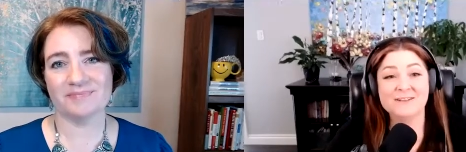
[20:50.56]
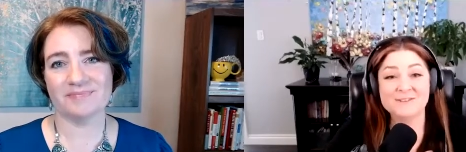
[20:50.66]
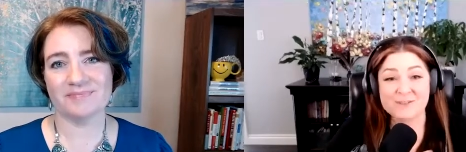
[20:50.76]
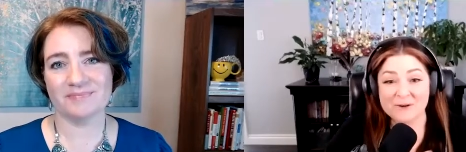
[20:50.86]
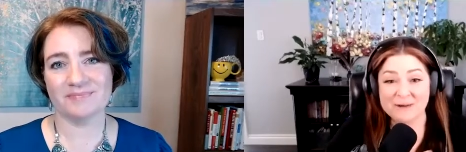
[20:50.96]
Speaker 1: you
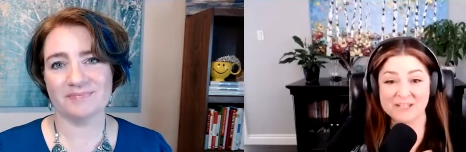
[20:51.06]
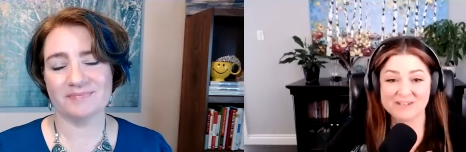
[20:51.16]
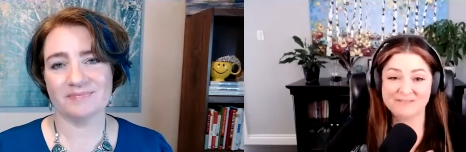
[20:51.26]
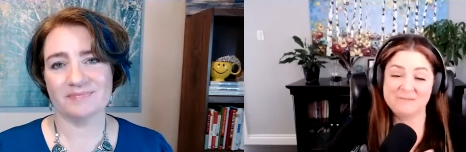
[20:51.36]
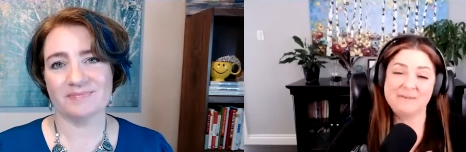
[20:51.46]
so
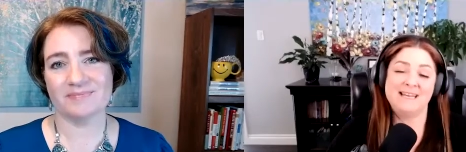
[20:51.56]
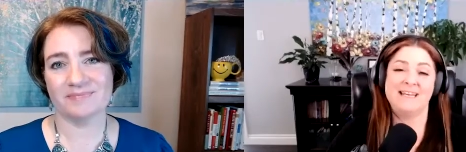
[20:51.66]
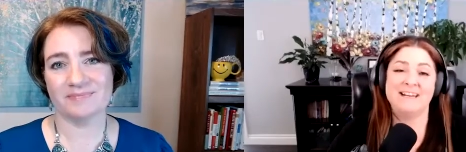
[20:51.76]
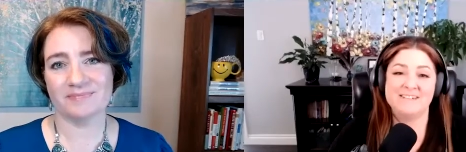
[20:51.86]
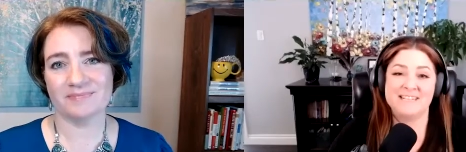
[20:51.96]
much for being
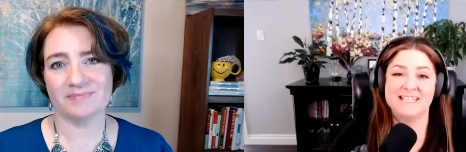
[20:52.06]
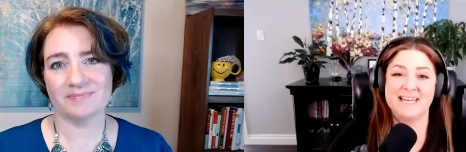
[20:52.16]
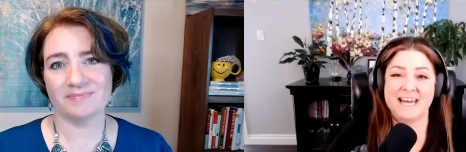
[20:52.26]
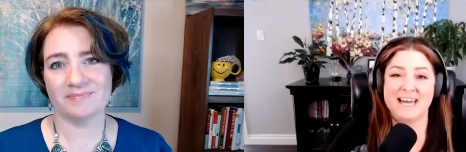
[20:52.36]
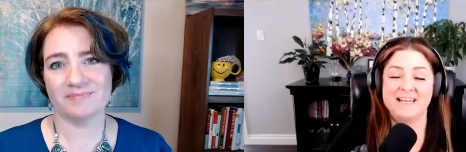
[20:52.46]
here
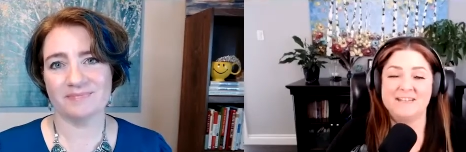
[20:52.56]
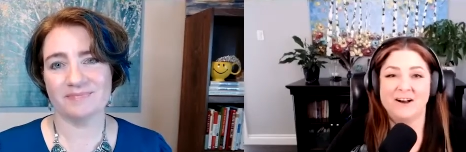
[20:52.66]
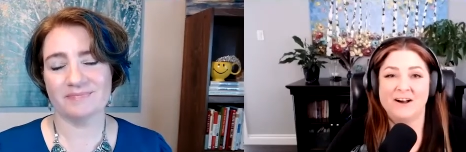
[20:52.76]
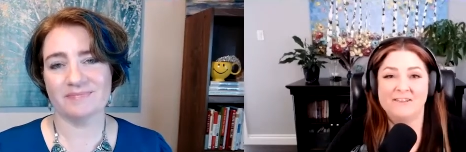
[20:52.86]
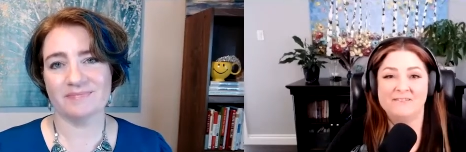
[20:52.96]
today.
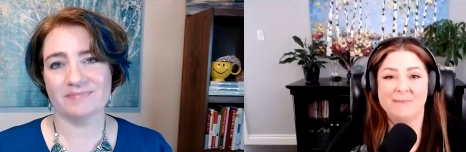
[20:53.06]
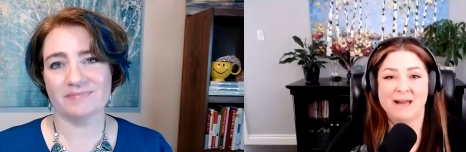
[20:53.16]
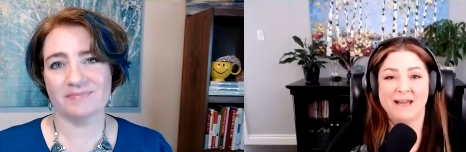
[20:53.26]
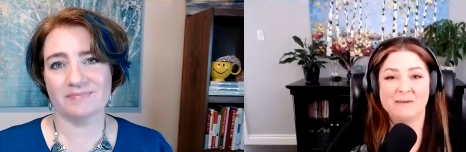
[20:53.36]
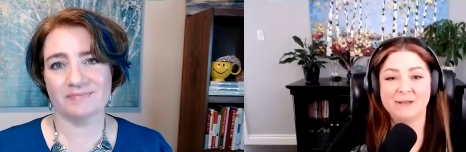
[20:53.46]
To all of
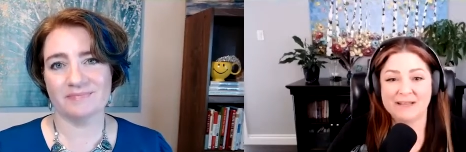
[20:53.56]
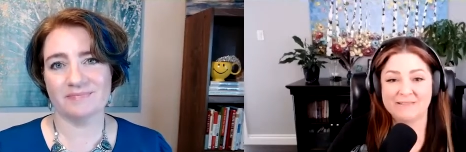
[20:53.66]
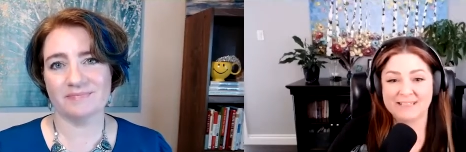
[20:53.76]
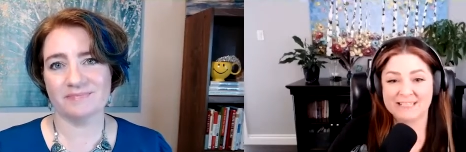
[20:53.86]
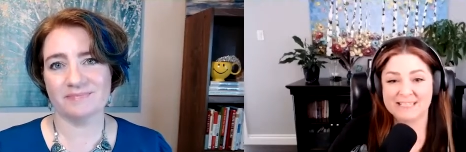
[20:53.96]
my
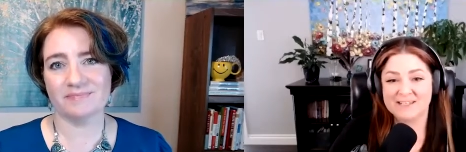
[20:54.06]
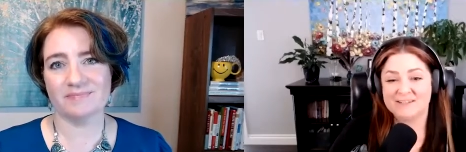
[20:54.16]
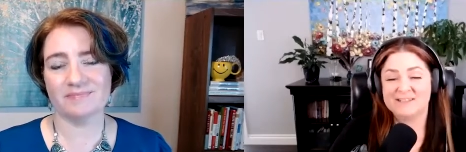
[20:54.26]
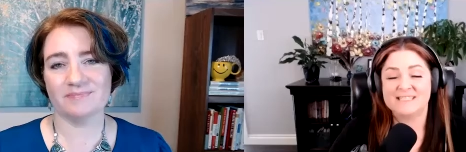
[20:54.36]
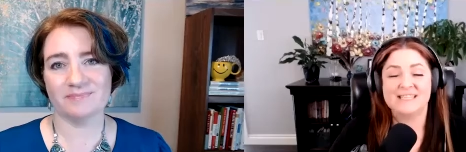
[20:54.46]
beloved
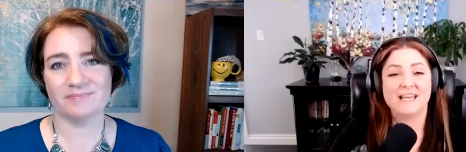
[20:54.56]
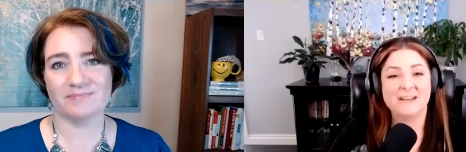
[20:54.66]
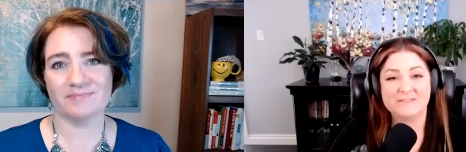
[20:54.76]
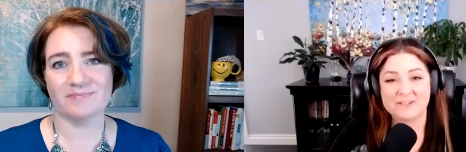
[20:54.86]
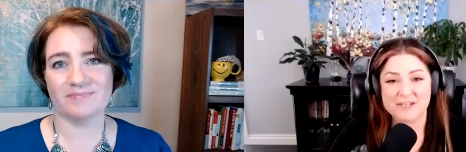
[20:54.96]
listeners, thank
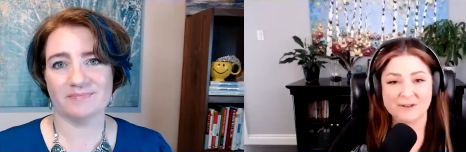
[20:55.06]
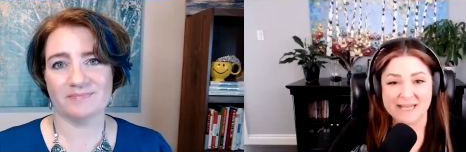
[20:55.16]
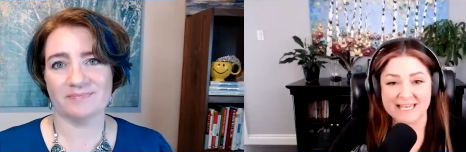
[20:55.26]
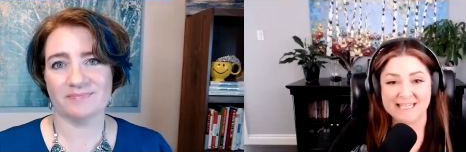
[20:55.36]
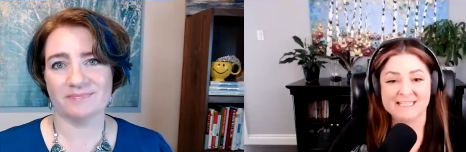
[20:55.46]
you for
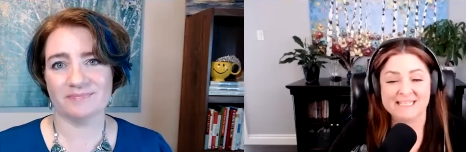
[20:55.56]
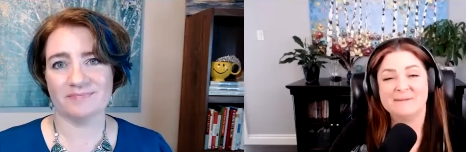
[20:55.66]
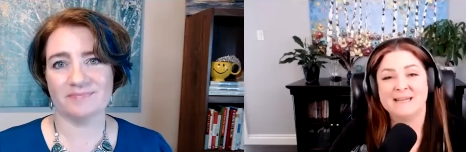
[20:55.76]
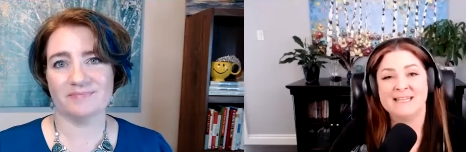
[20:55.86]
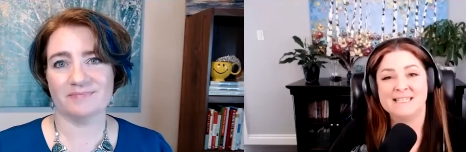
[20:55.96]
tuning in,
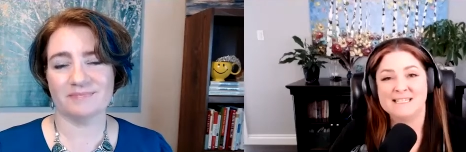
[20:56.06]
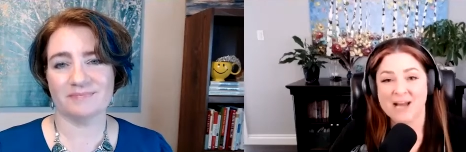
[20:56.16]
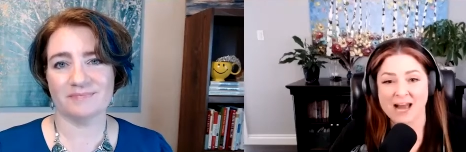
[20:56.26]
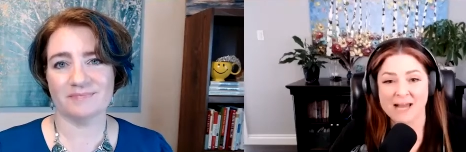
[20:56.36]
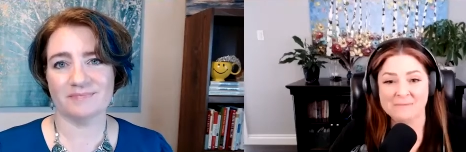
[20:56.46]
spending this
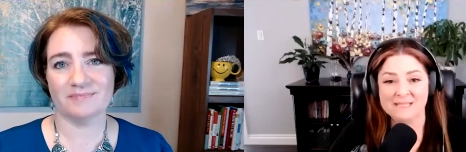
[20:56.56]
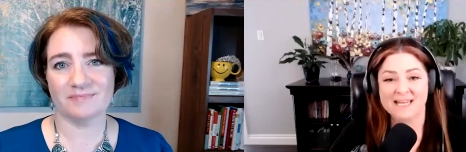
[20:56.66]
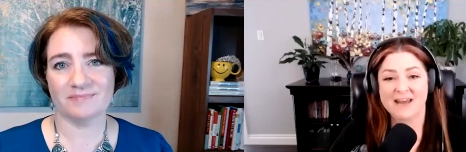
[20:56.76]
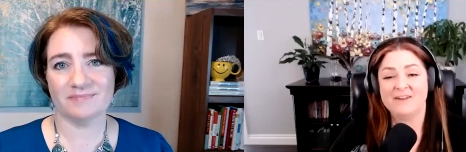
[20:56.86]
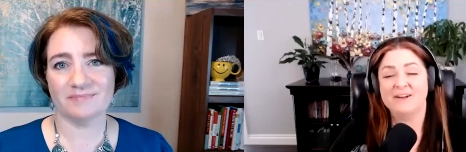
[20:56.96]
time
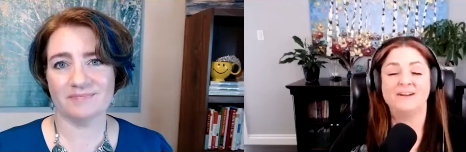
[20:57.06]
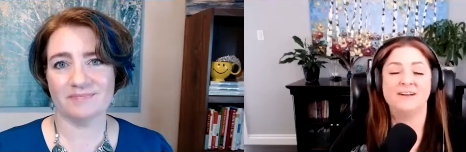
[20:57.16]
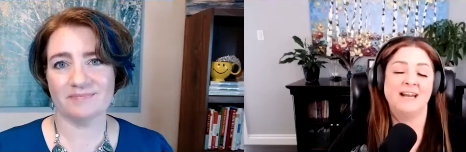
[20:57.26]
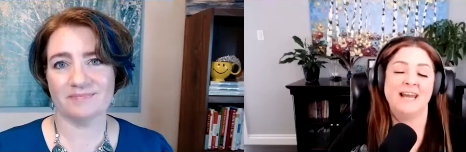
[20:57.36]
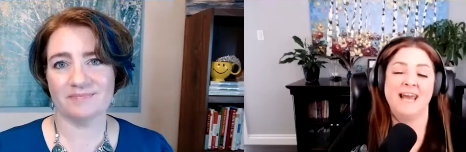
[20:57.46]

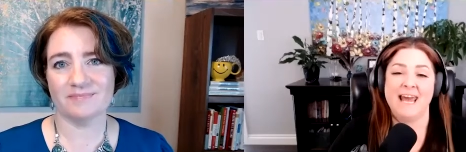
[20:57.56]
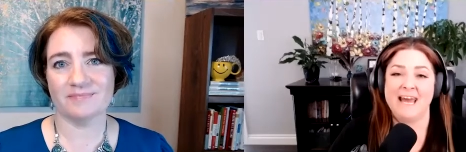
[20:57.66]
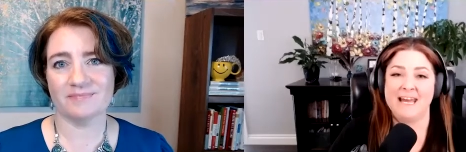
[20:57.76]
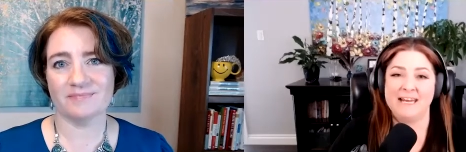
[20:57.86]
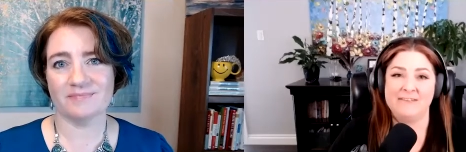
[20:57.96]
together.
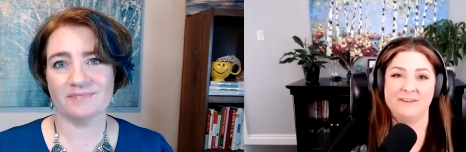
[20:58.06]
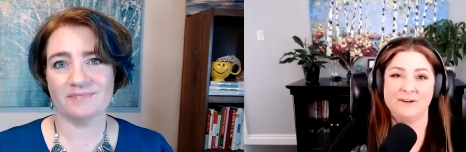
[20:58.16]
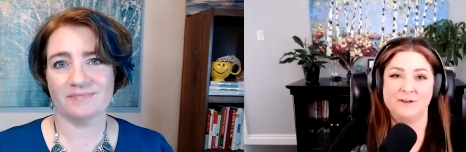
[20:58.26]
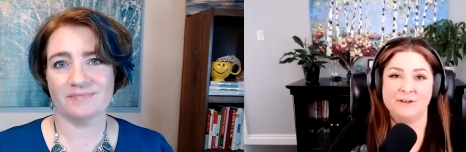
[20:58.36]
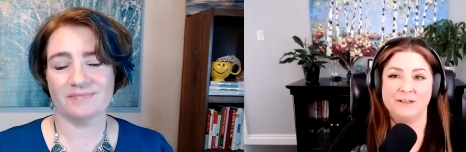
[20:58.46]
And if
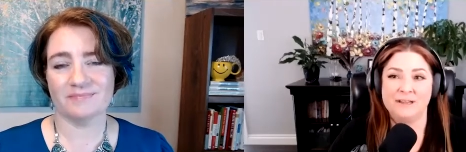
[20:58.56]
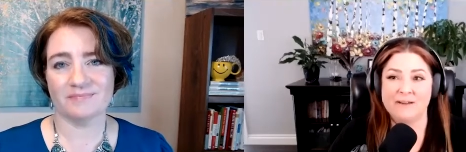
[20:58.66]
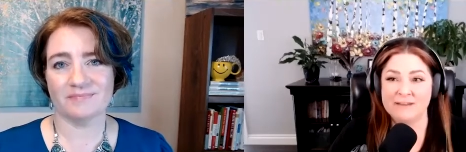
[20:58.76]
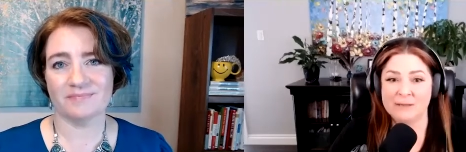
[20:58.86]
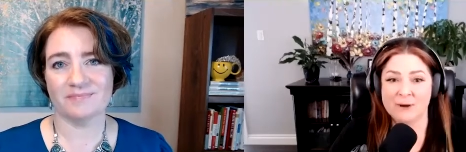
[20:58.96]
you're
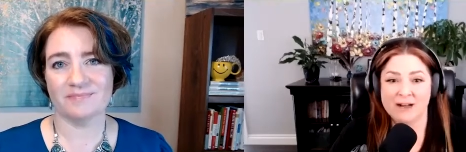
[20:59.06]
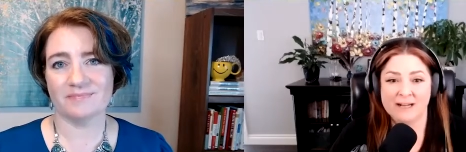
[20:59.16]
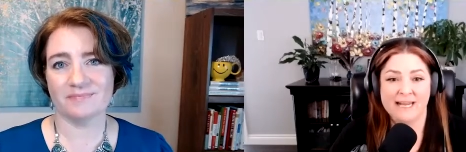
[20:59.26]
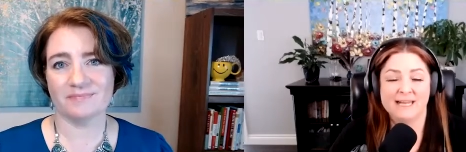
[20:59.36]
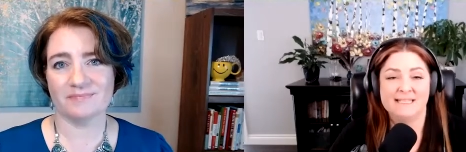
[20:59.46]
loving the
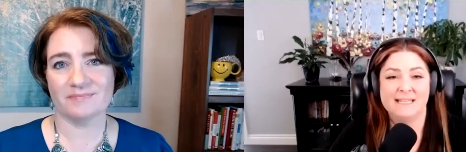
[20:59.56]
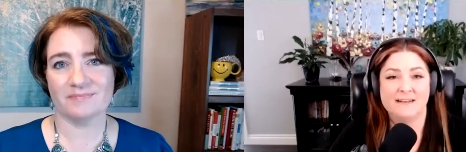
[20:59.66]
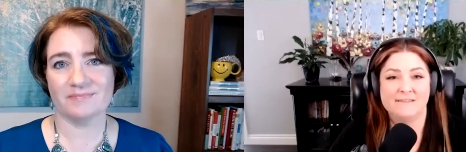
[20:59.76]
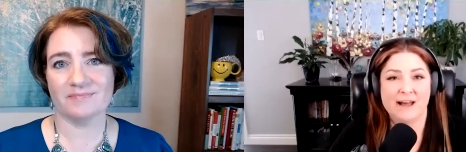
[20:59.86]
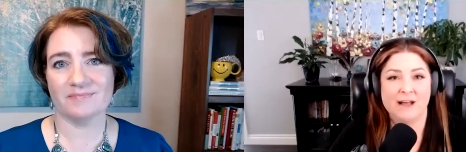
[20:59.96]
podcast,
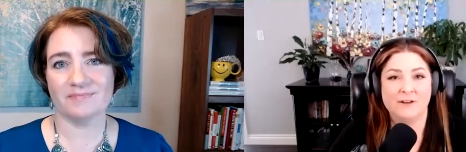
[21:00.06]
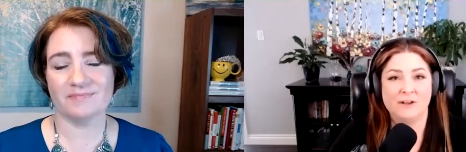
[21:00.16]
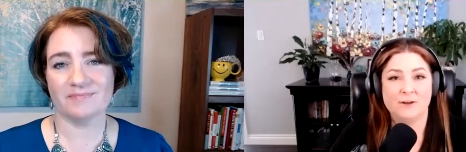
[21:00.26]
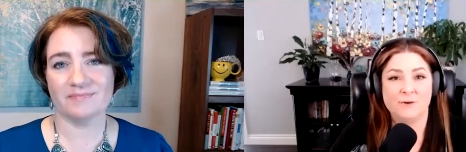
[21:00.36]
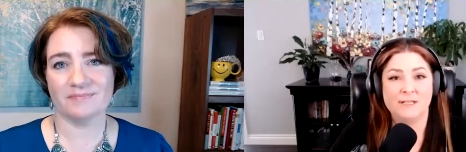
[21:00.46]
getting value,
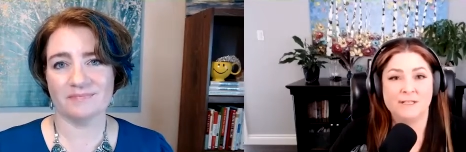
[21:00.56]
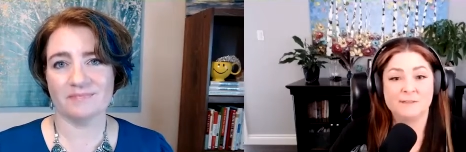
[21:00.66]
you can